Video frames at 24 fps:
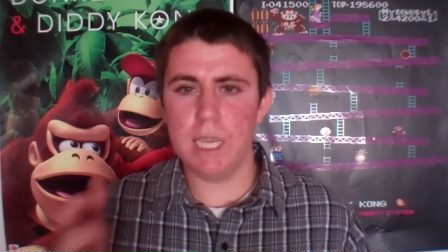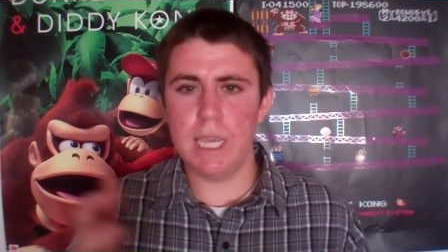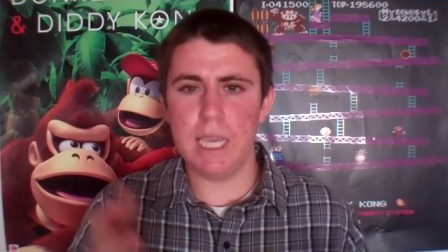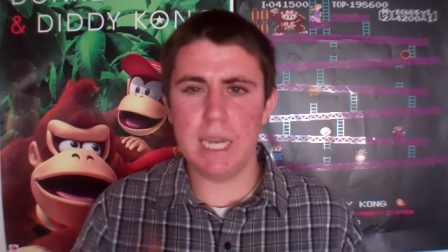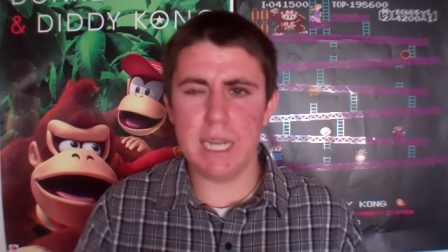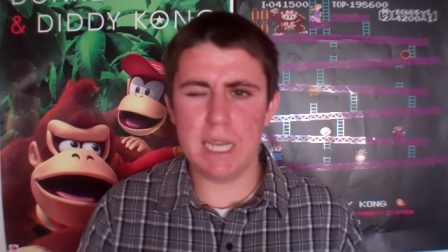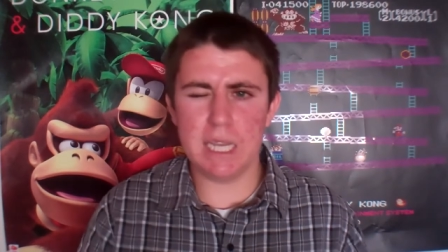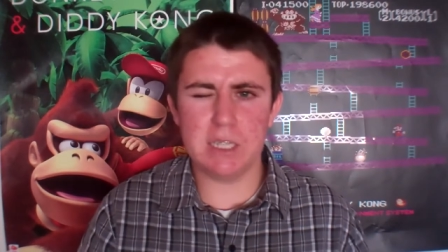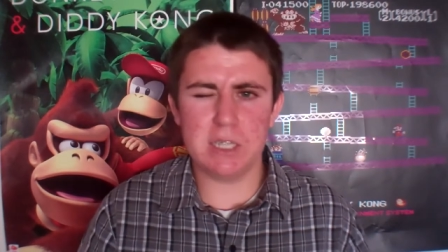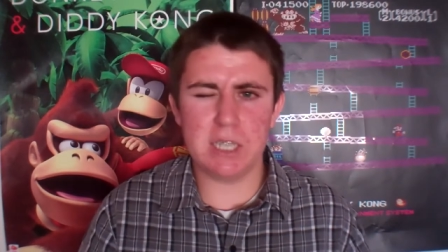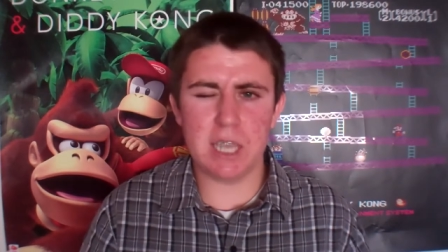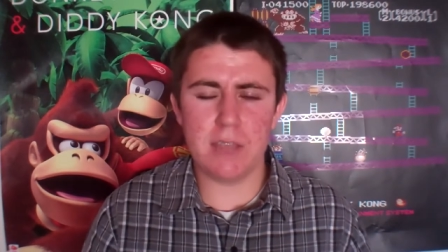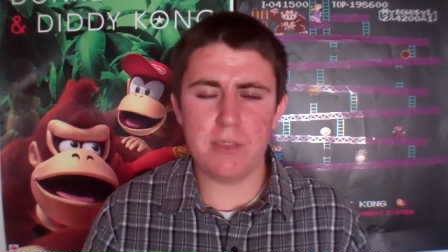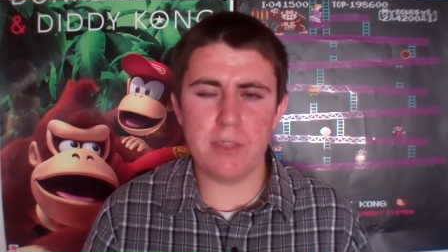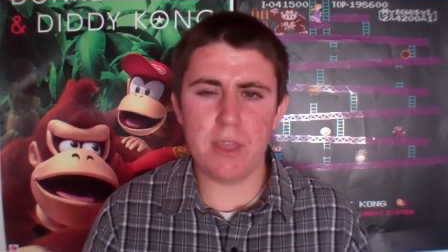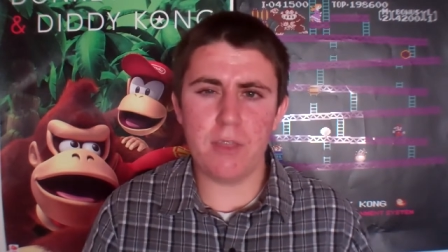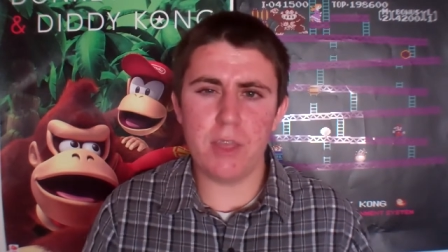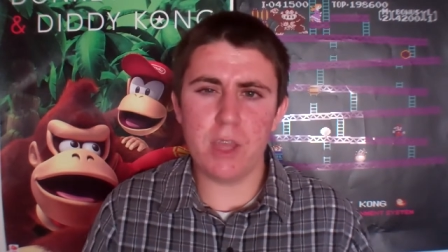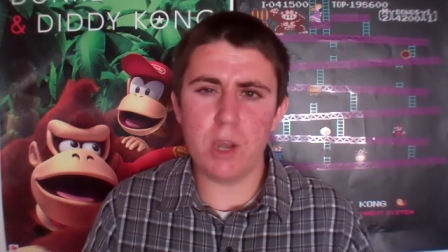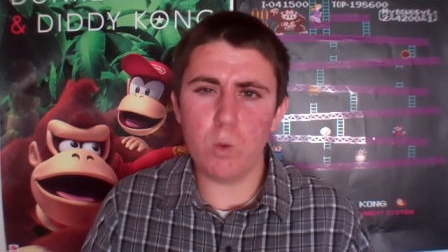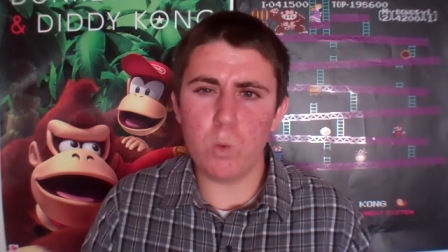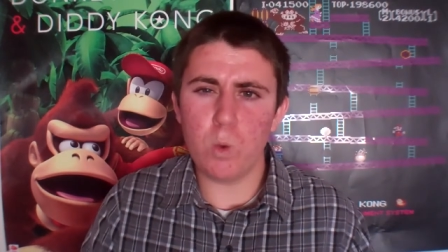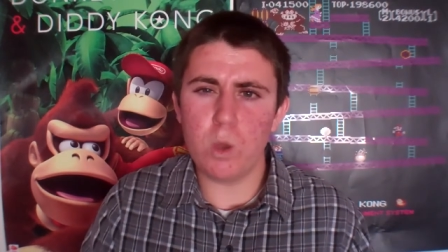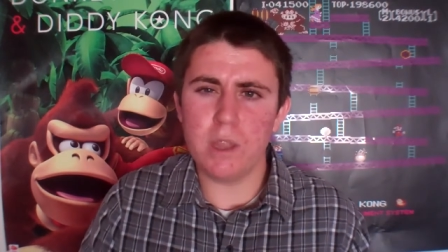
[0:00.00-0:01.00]
and he has said that
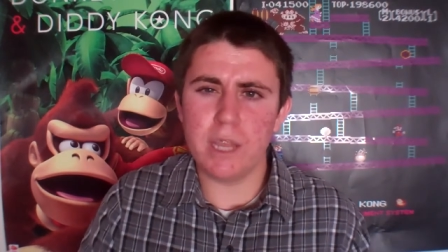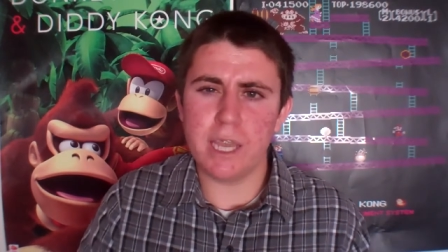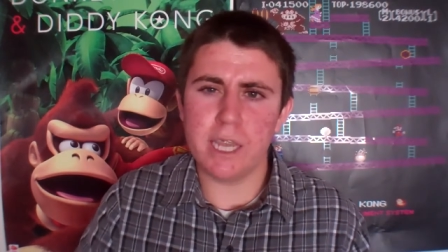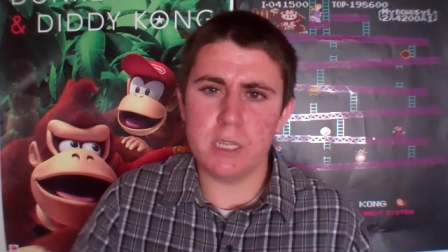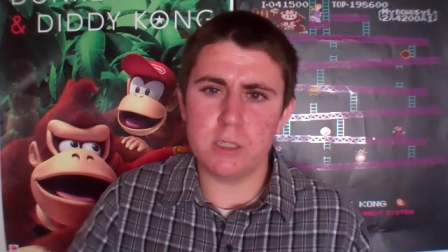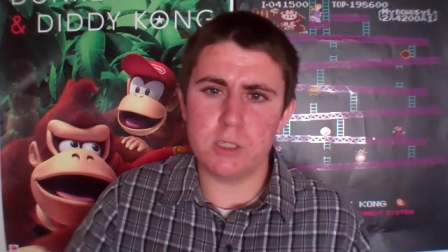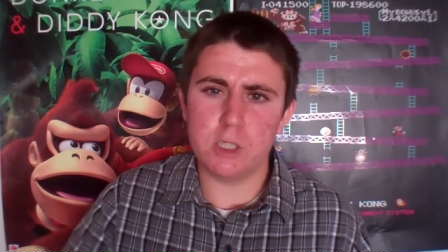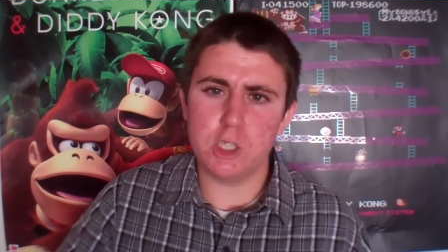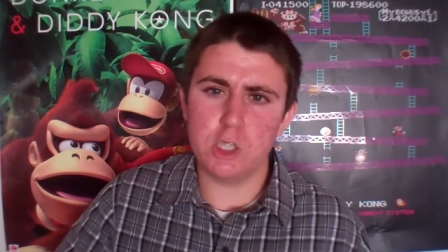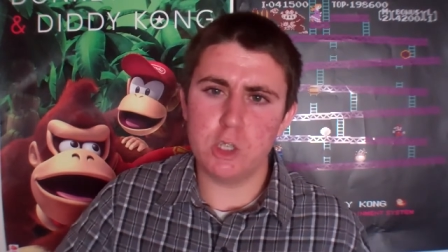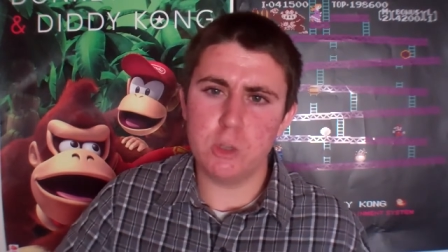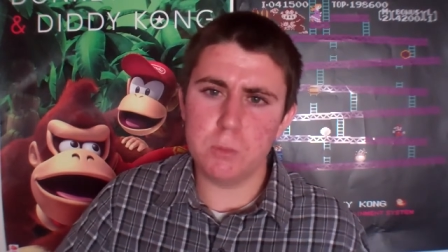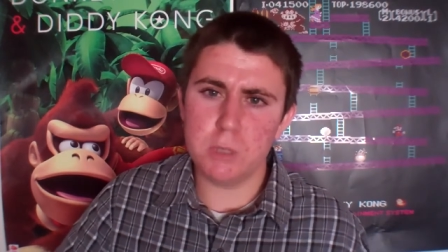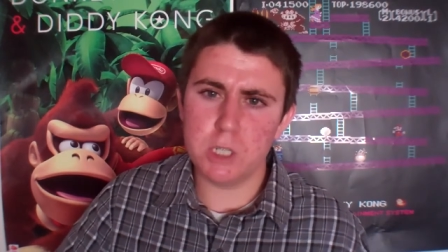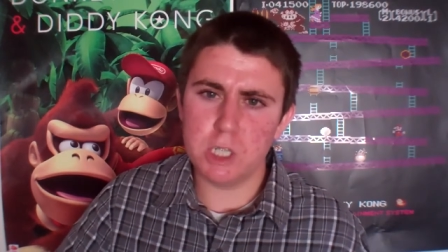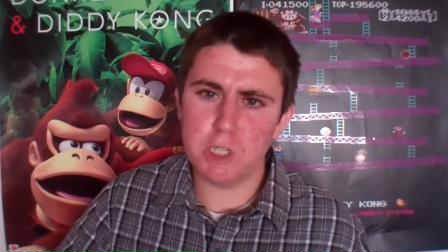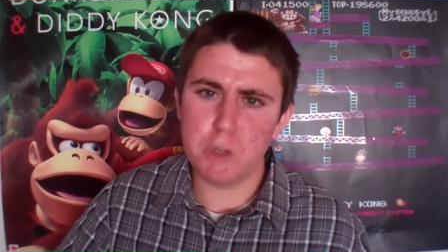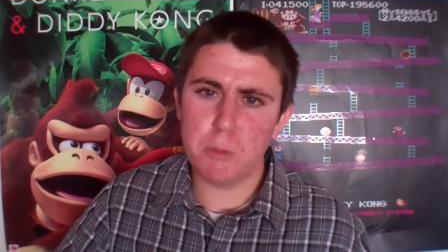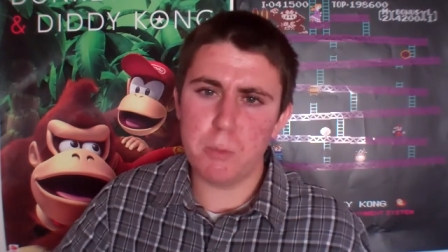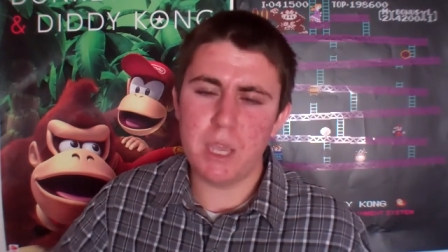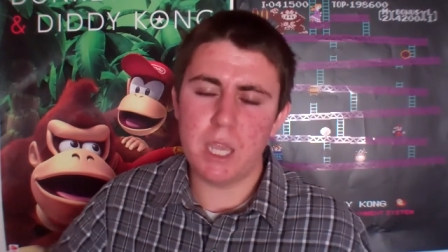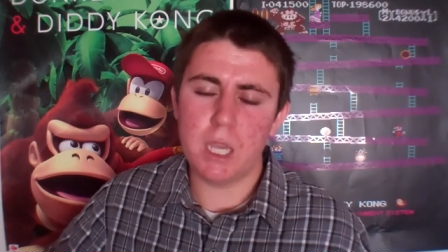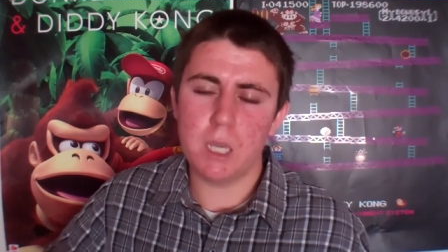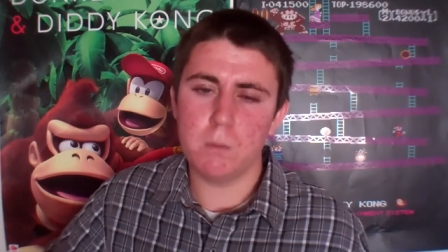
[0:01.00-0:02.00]
they don't want like consumers
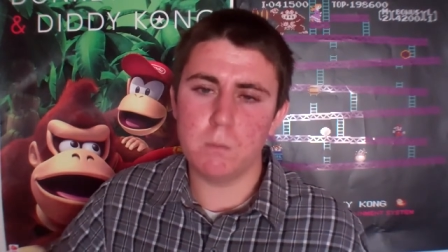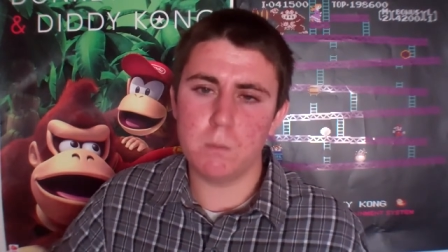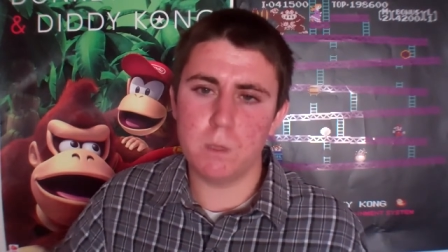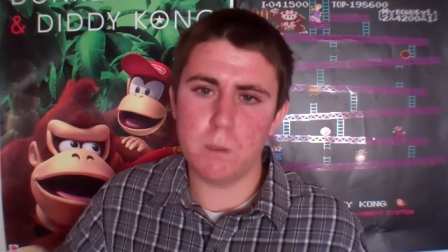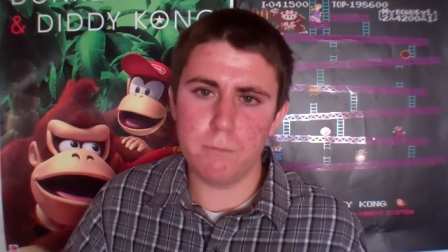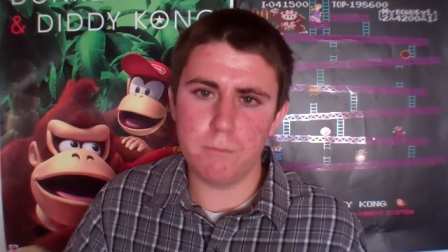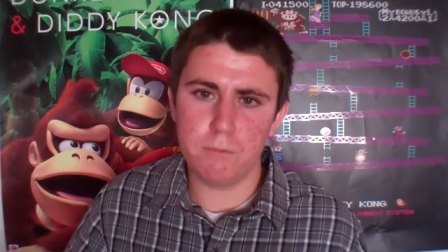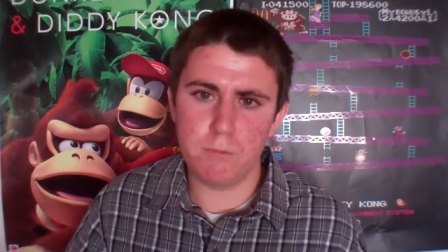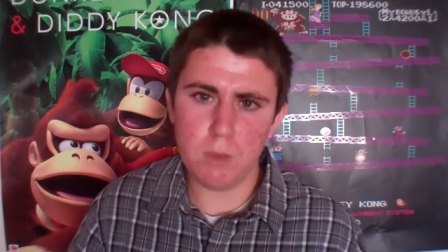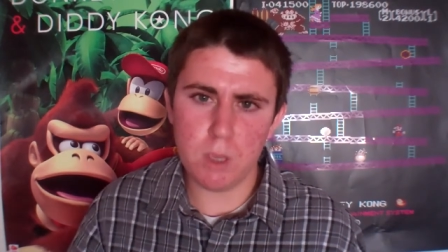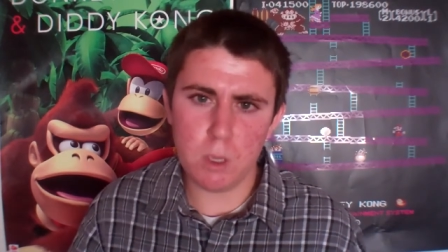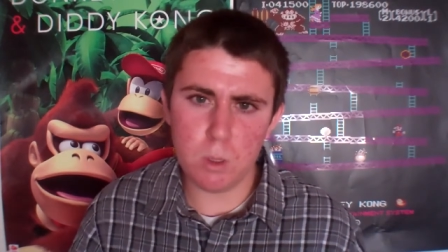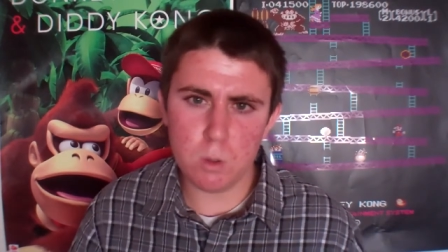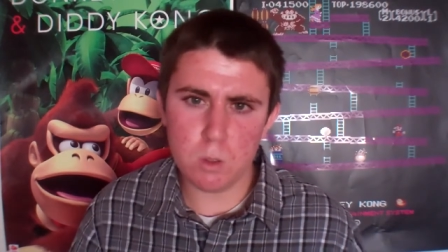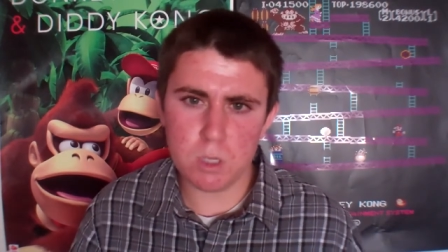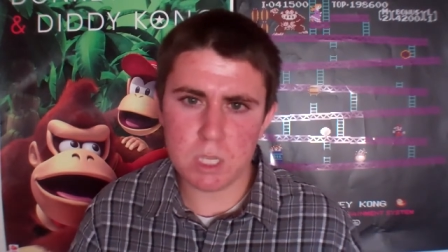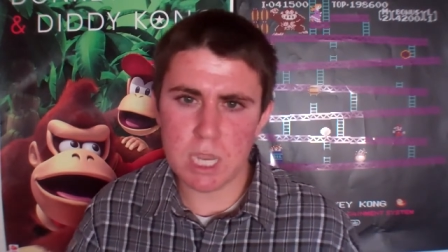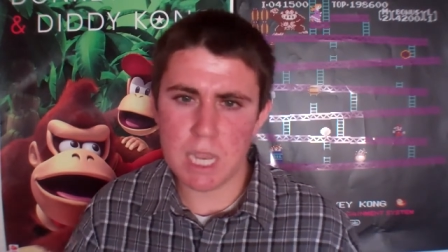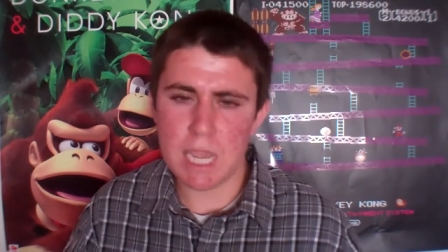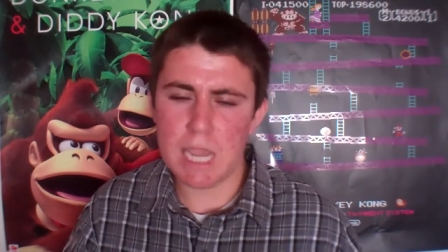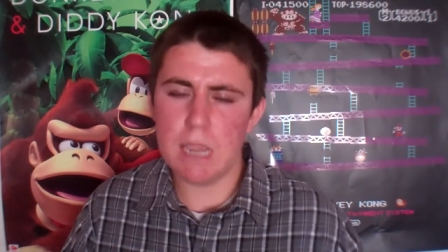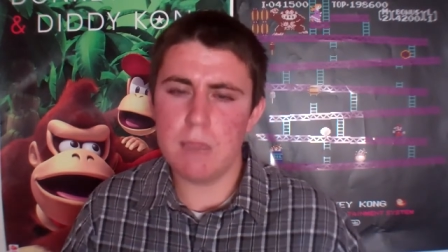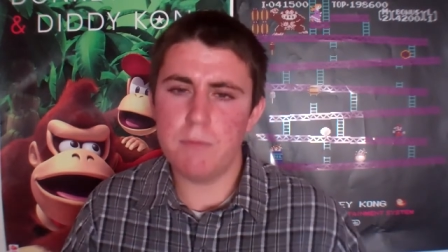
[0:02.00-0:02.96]
to become confused